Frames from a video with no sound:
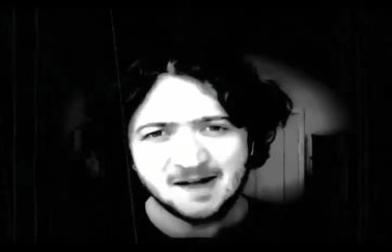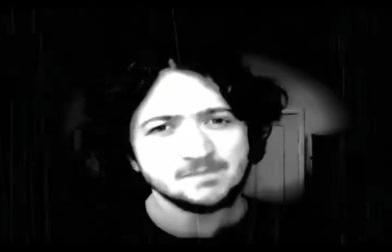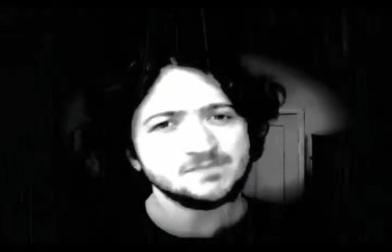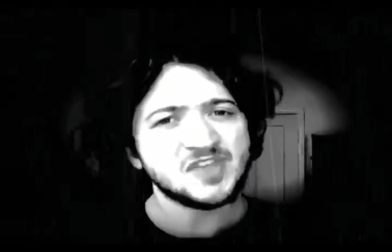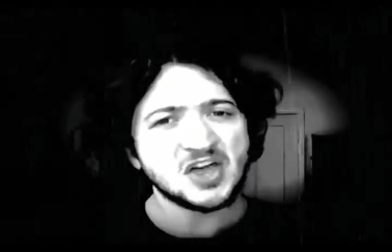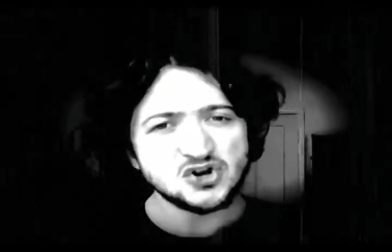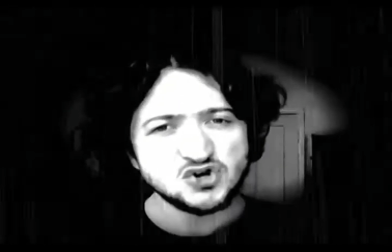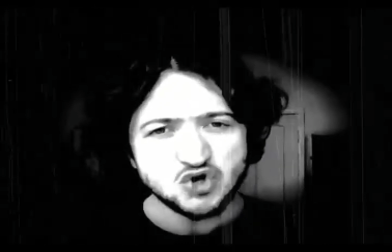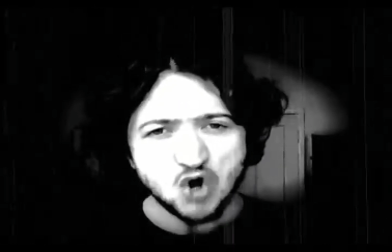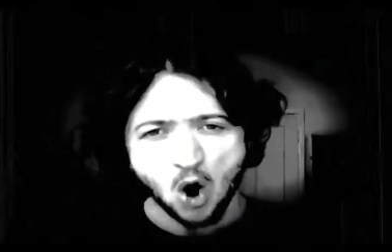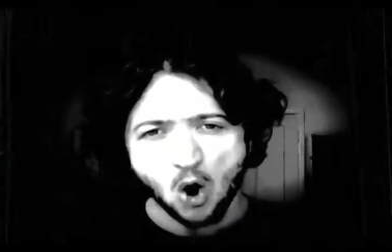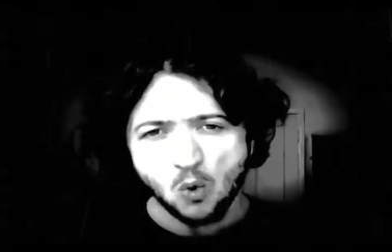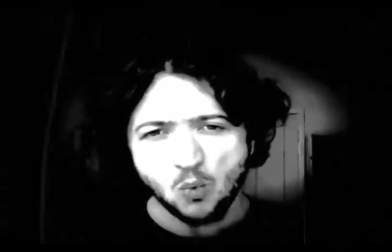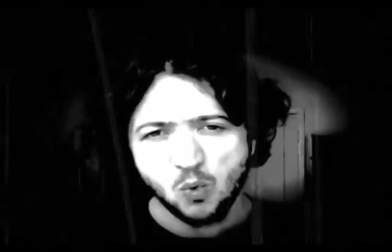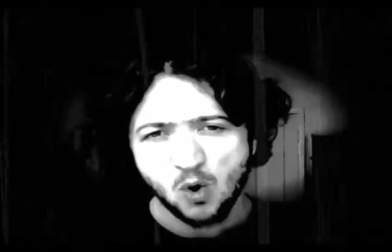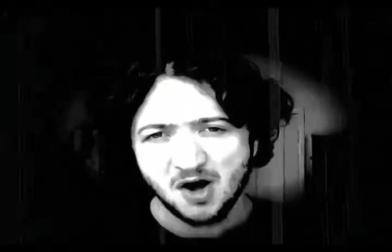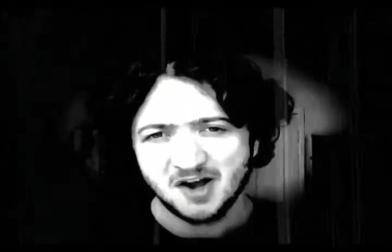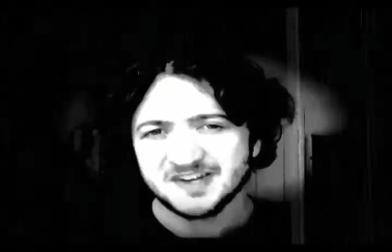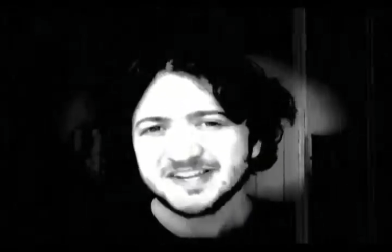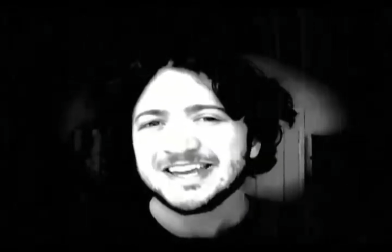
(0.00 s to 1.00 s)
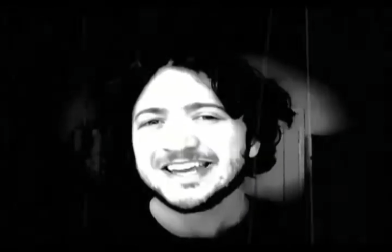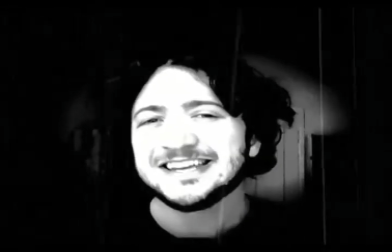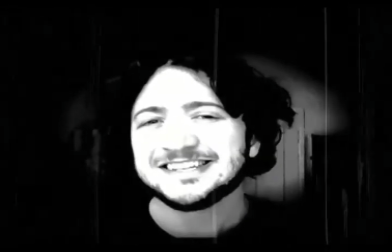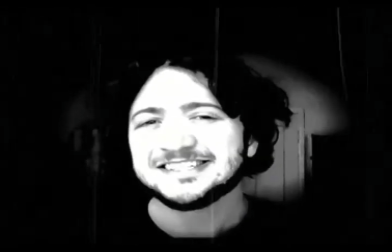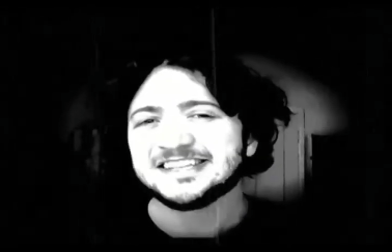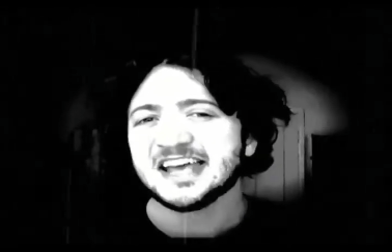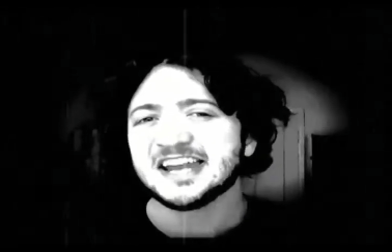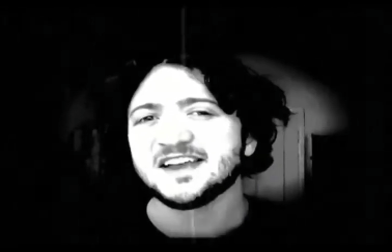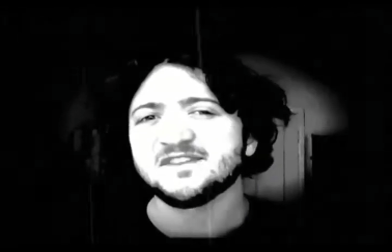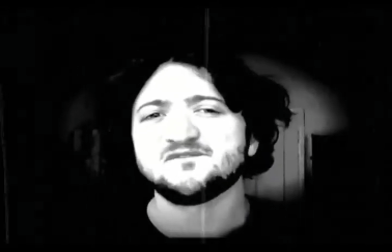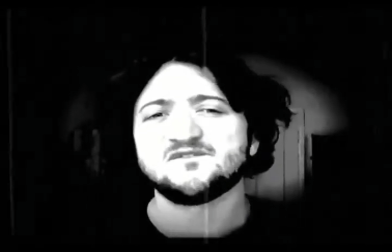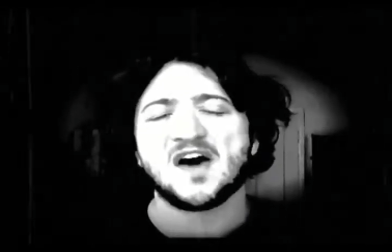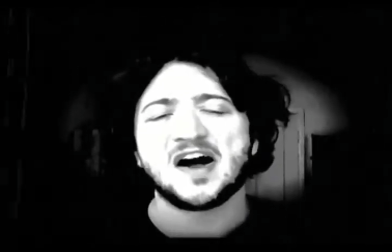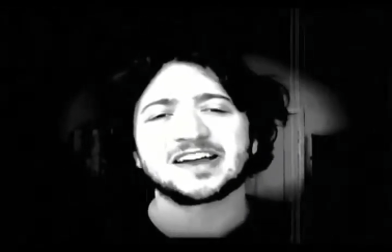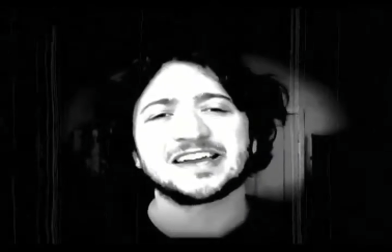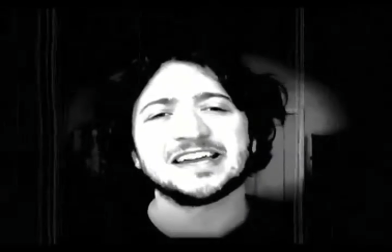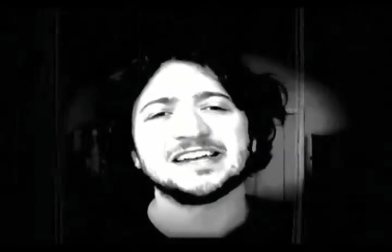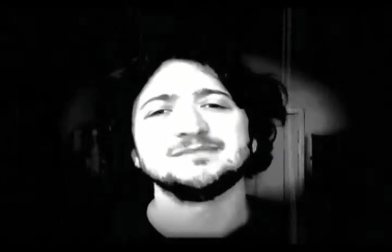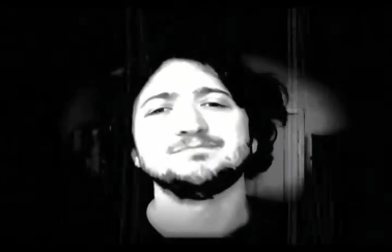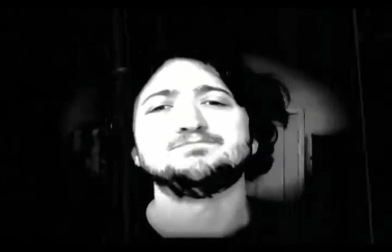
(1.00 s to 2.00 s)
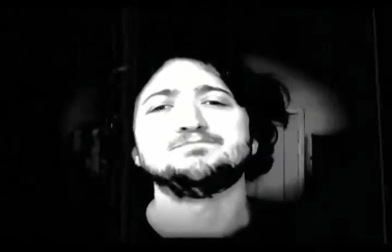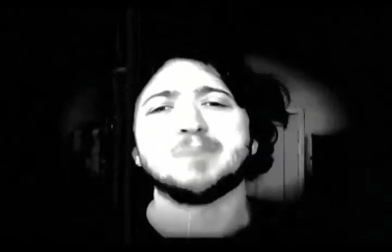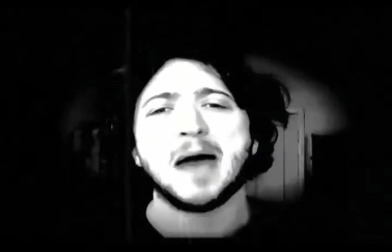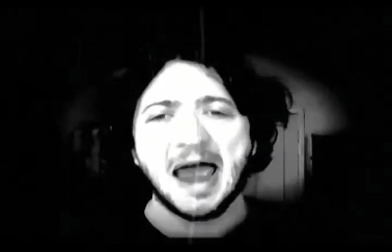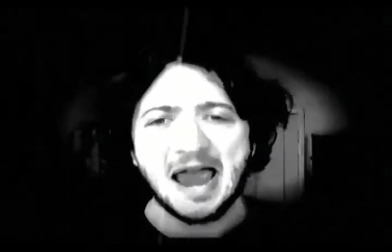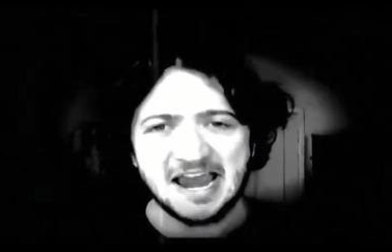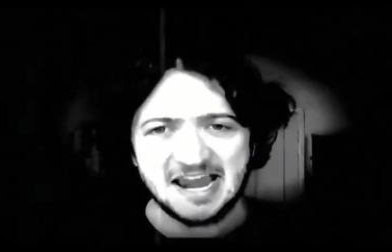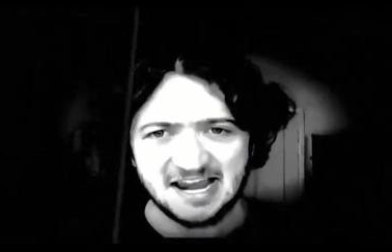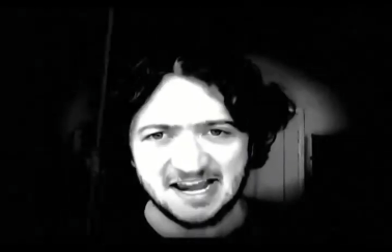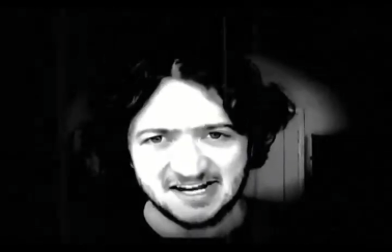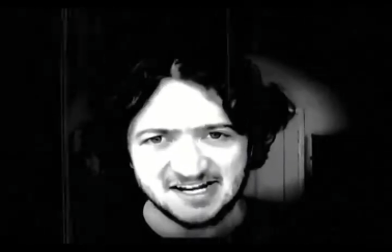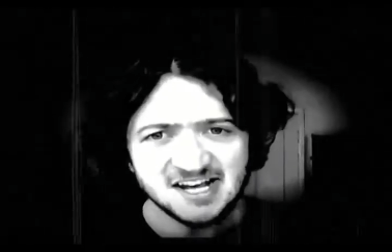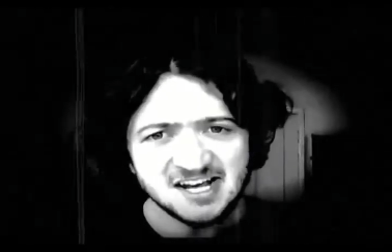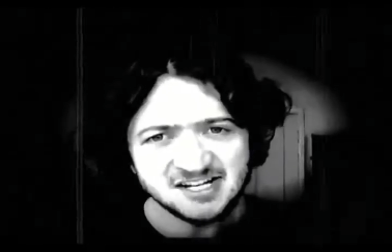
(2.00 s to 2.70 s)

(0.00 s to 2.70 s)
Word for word: that no one is getting paid